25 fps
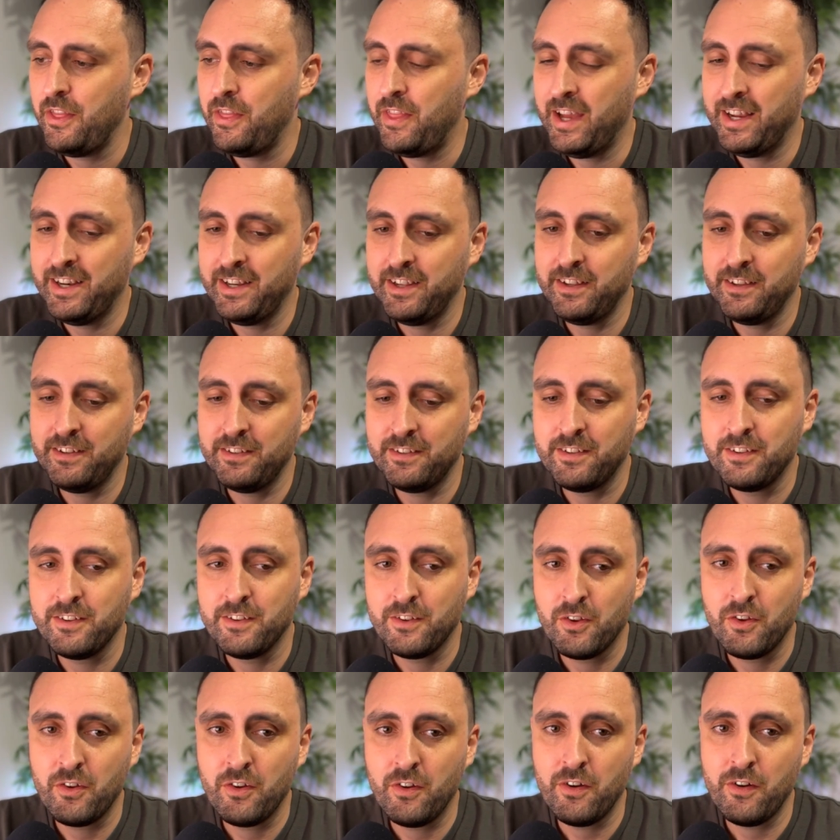That is
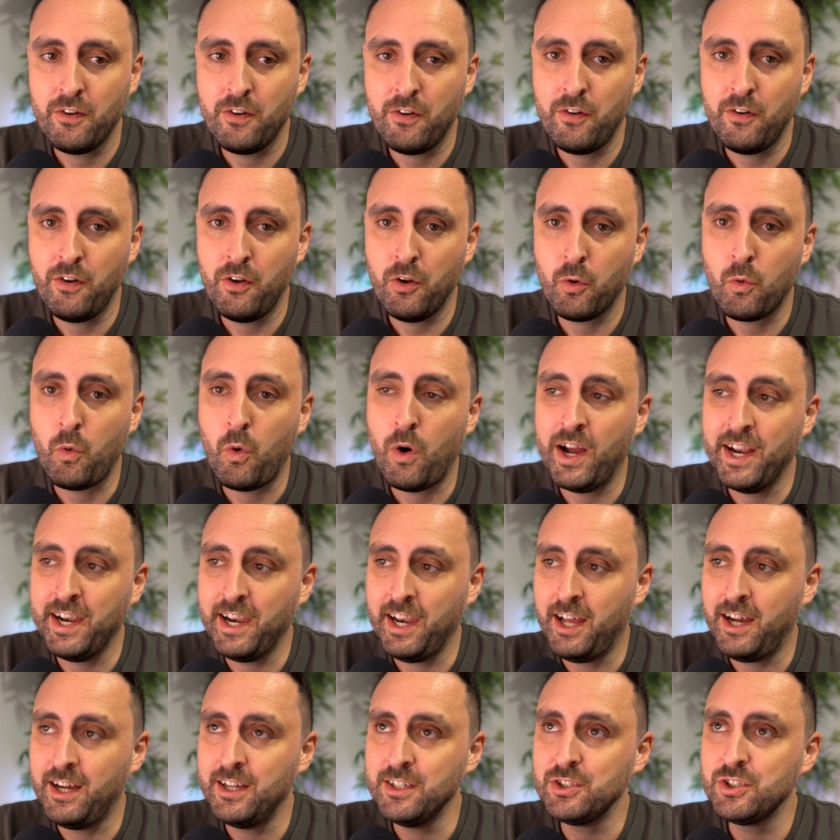quite
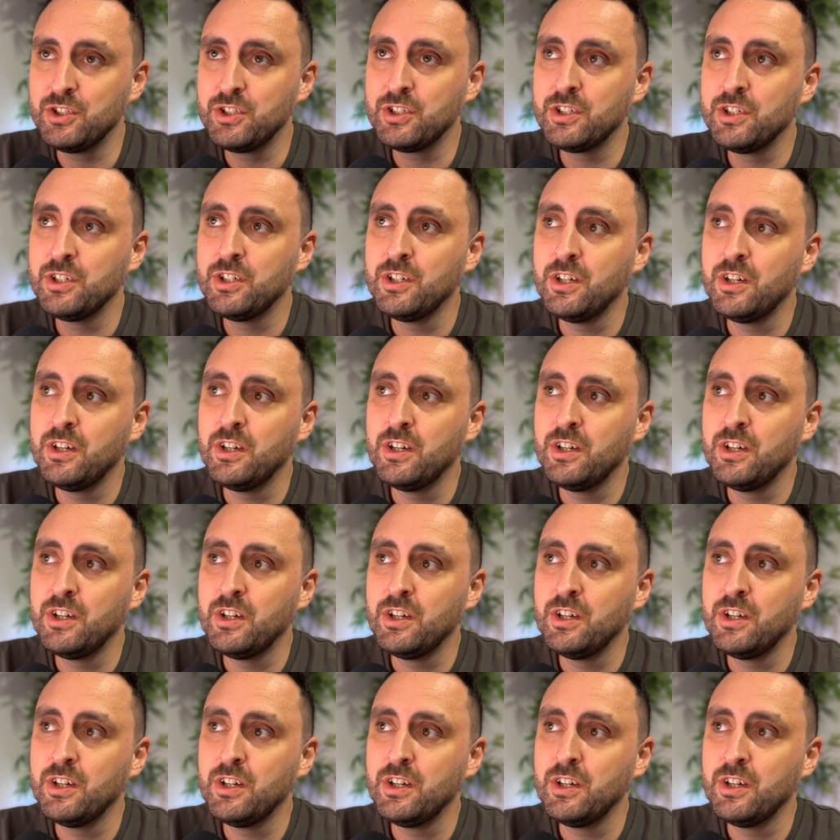large.